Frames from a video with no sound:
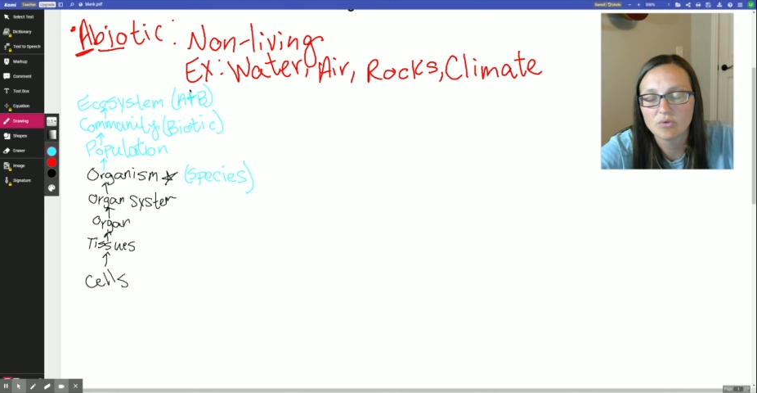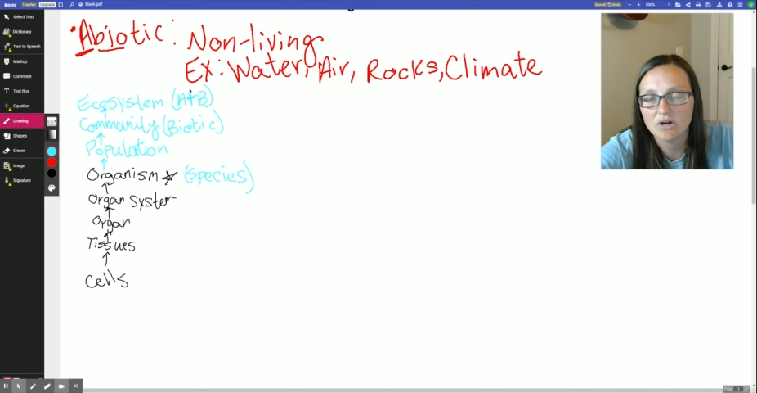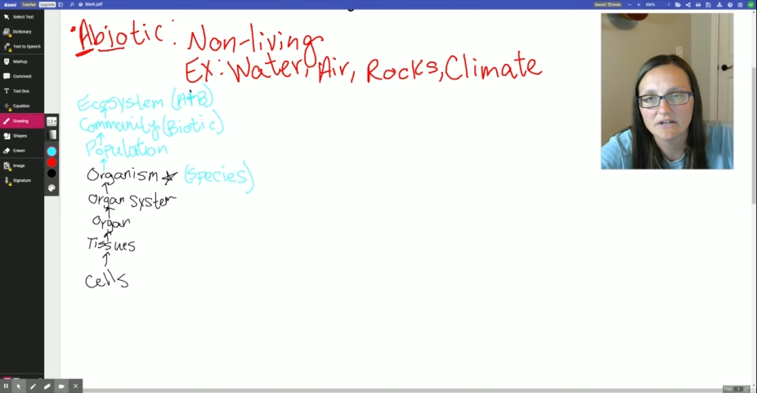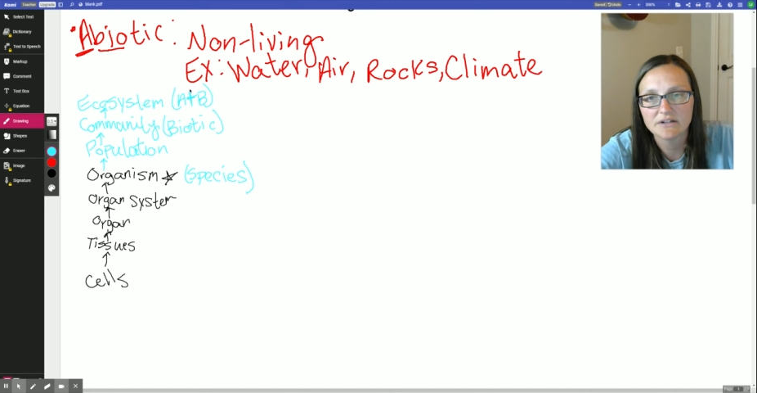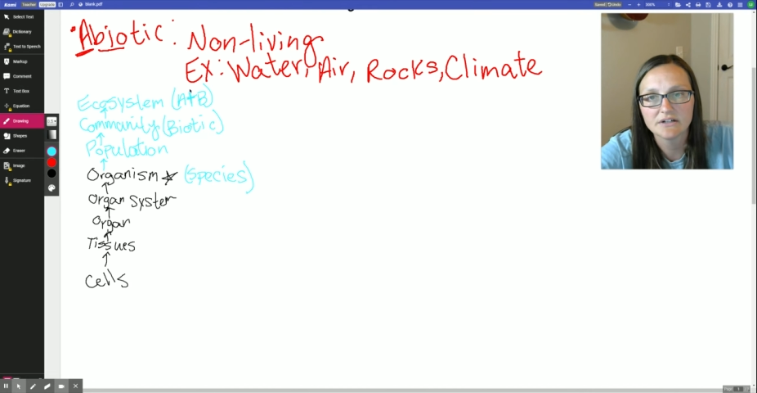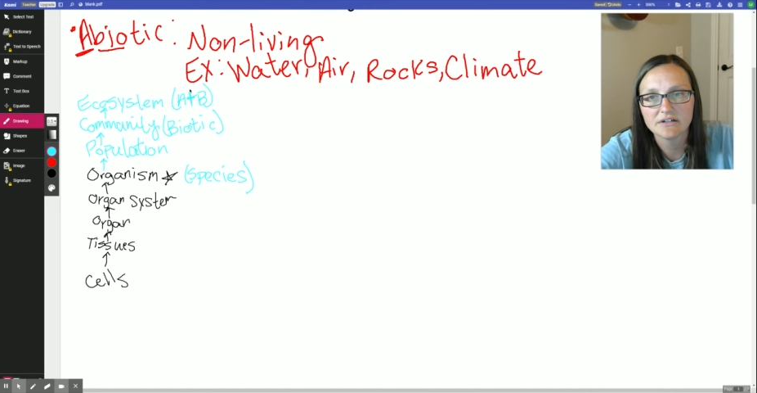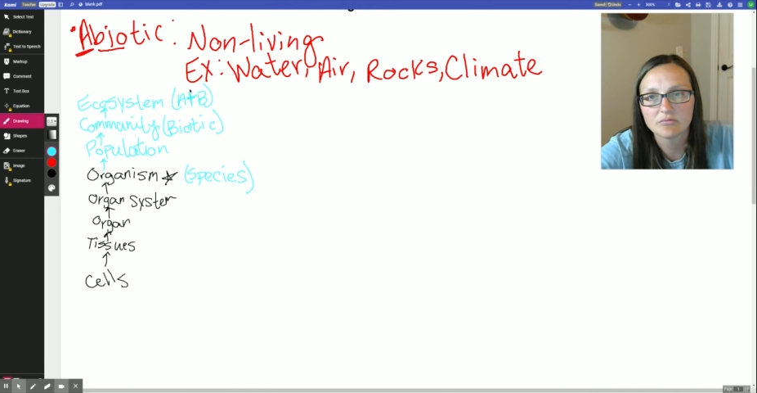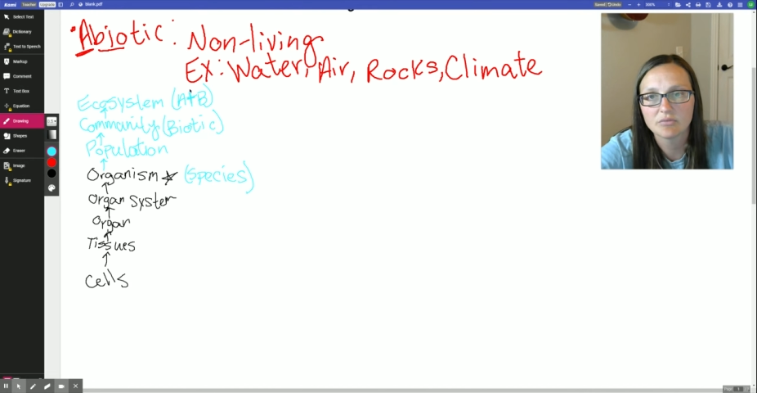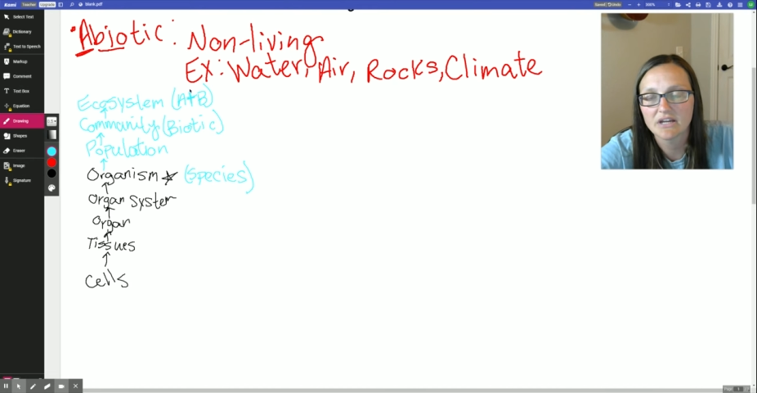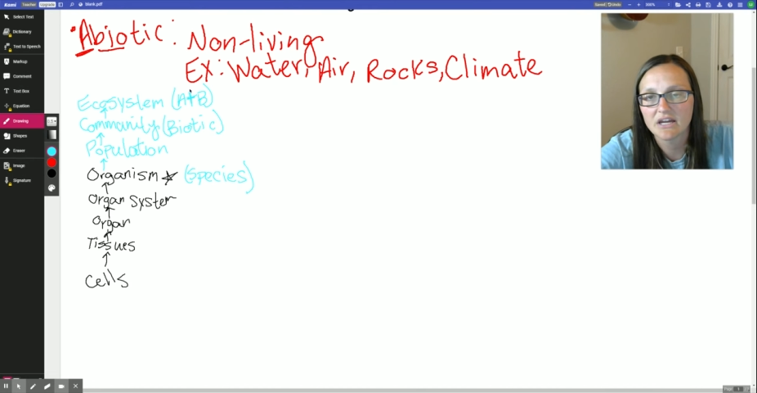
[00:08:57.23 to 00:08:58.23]

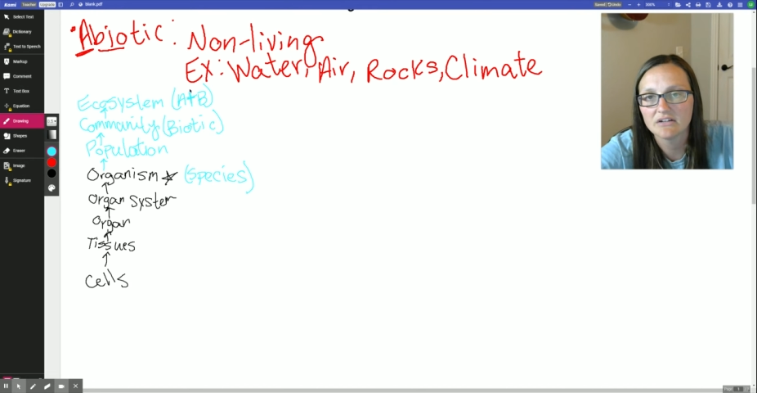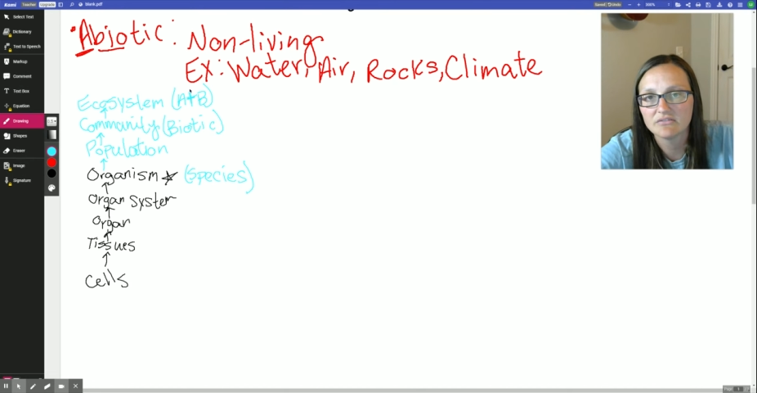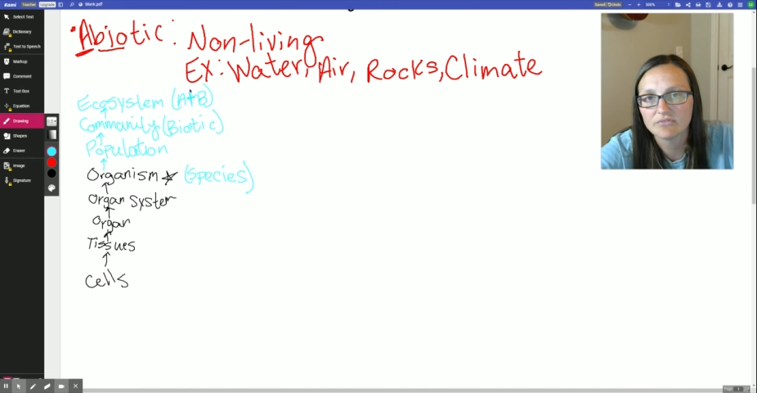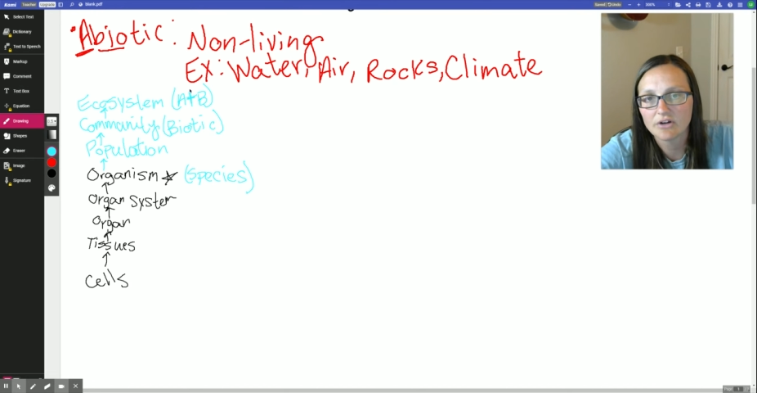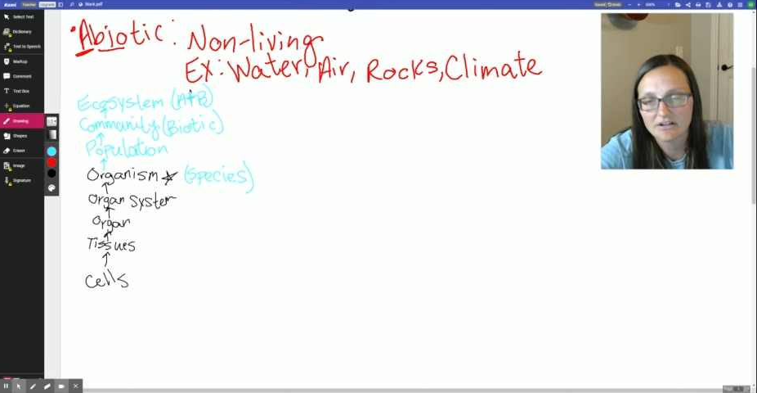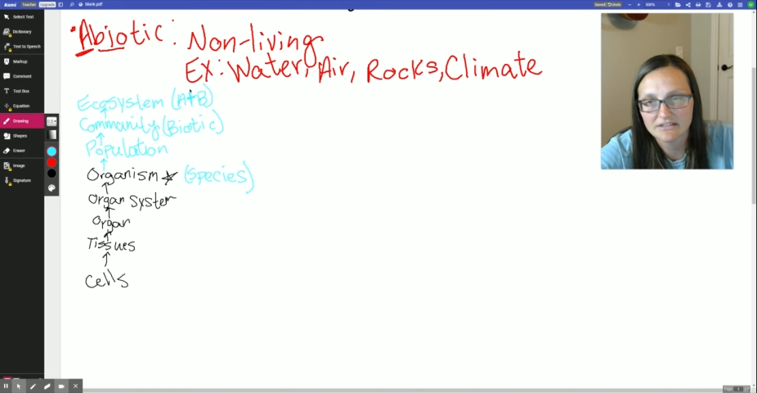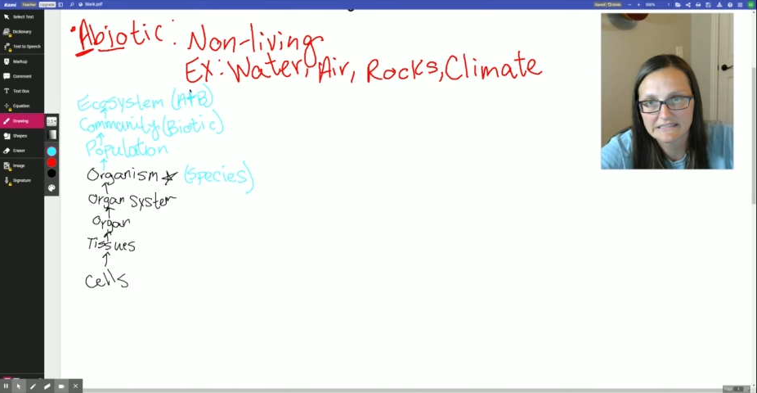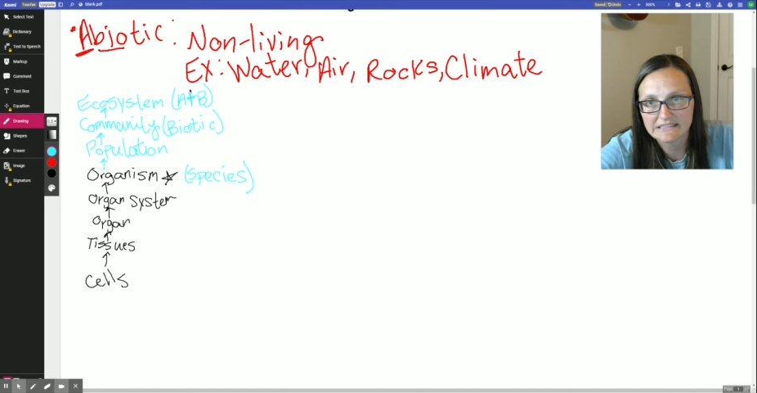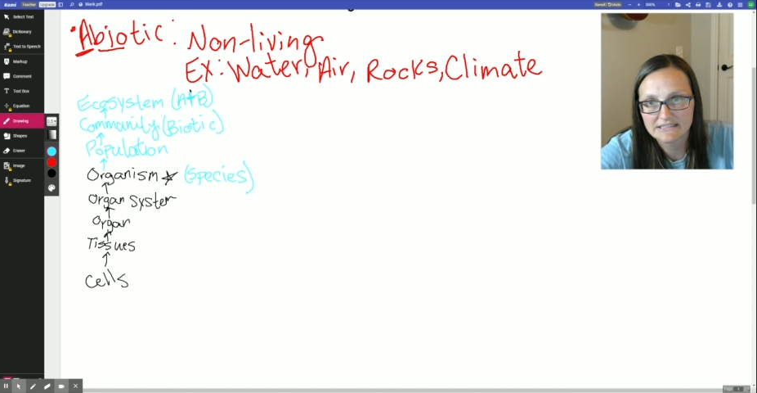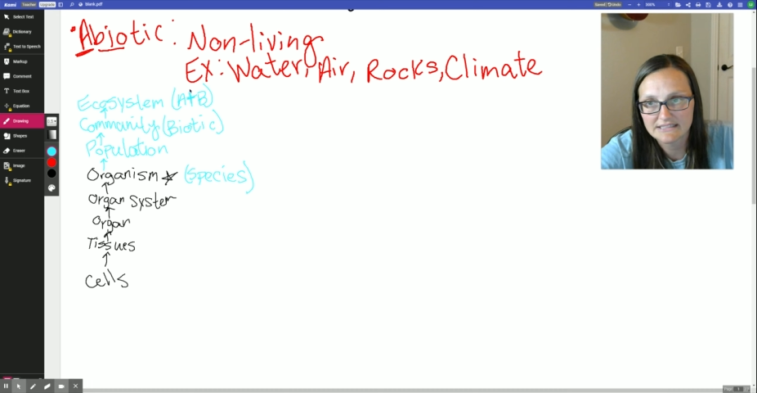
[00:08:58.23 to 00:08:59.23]
water, what kind of rocks
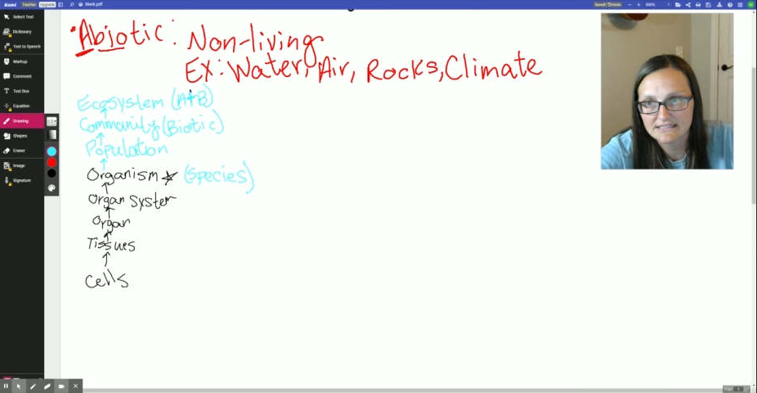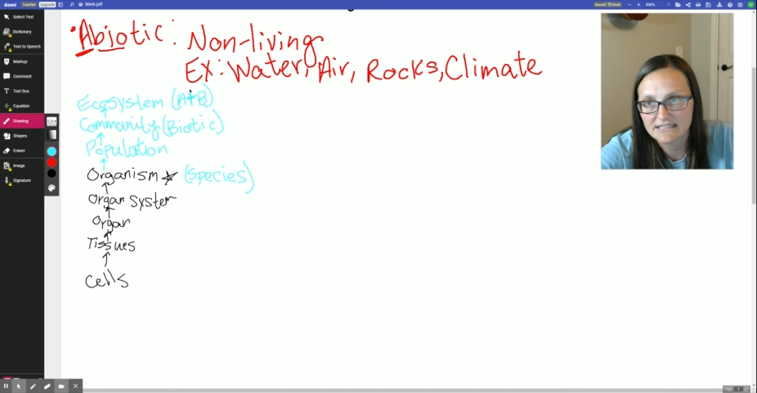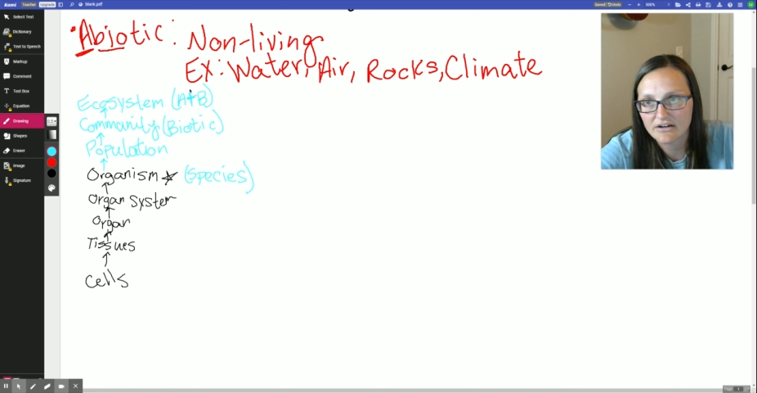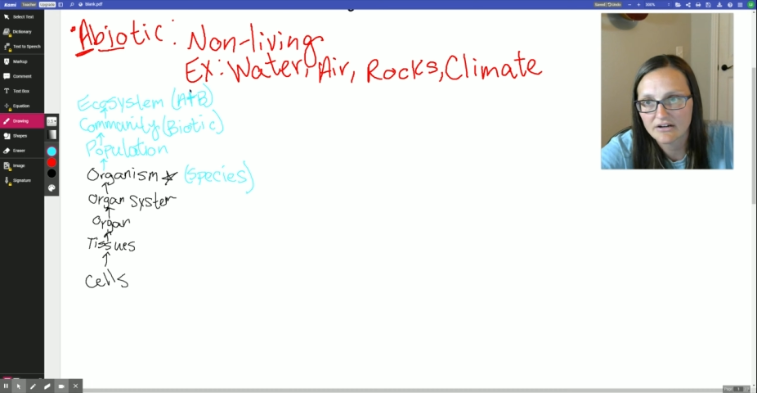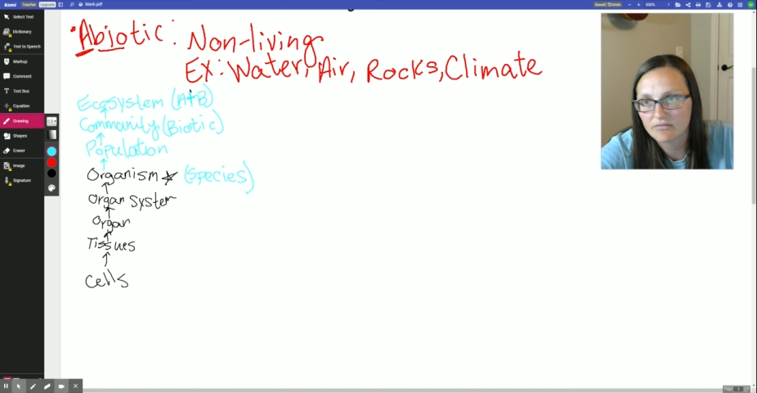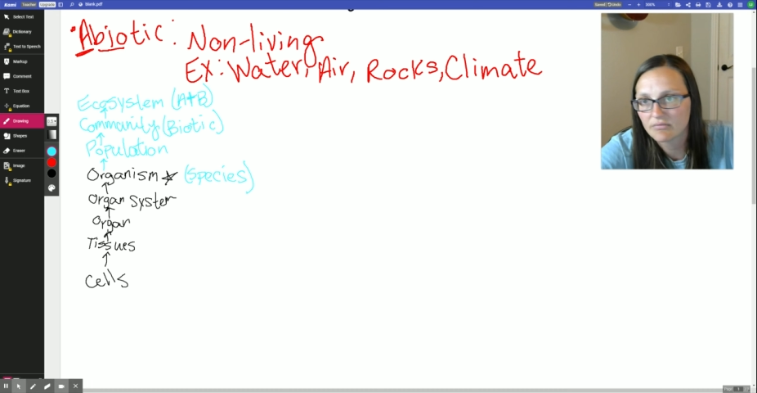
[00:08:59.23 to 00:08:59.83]
exist there,